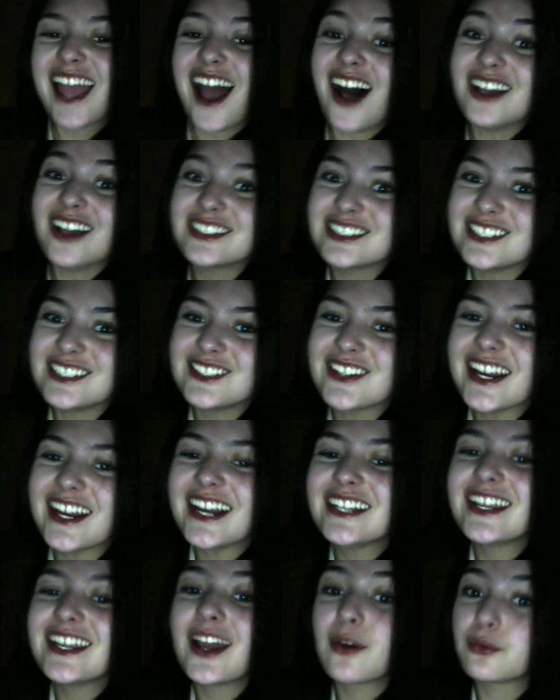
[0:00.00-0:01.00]
I'll see you
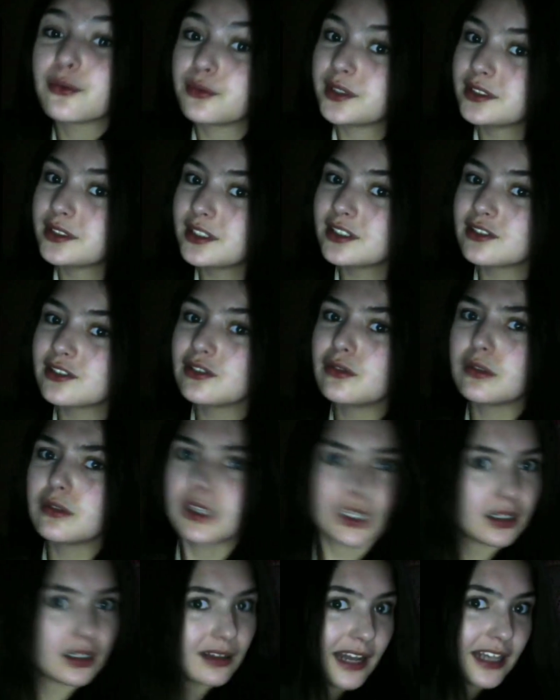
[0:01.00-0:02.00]
again really soon.
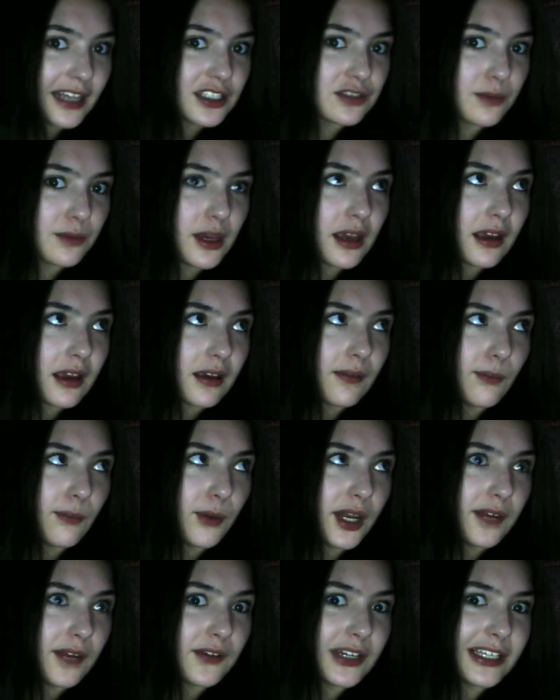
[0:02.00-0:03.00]
Next week.
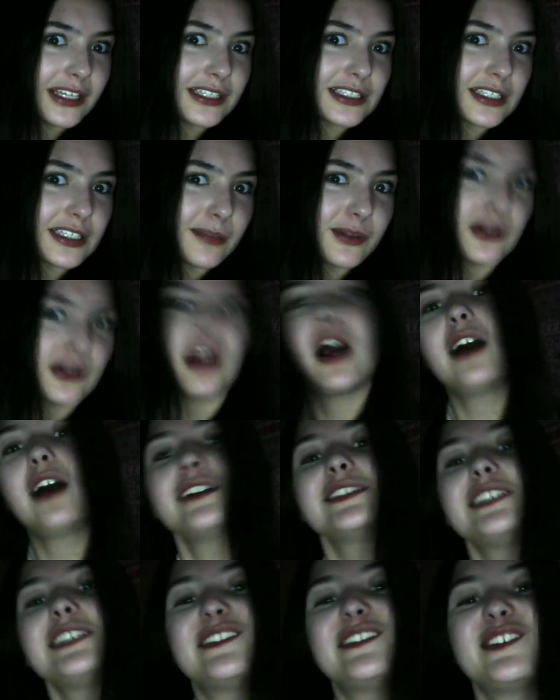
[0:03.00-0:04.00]
Whatever day this is uploaded. I'll
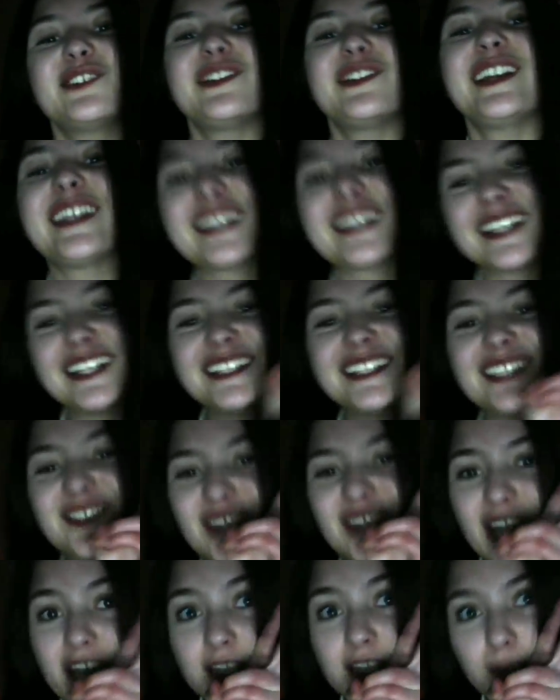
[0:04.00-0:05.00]
see you in a week. Love
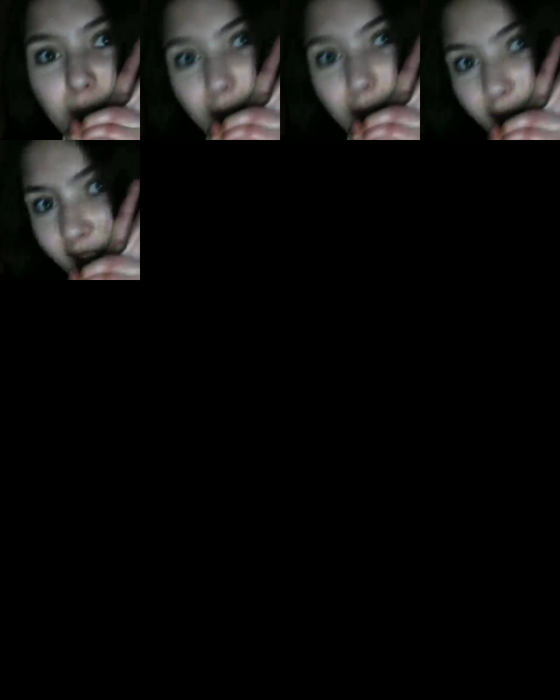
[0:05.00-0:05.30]
you guys.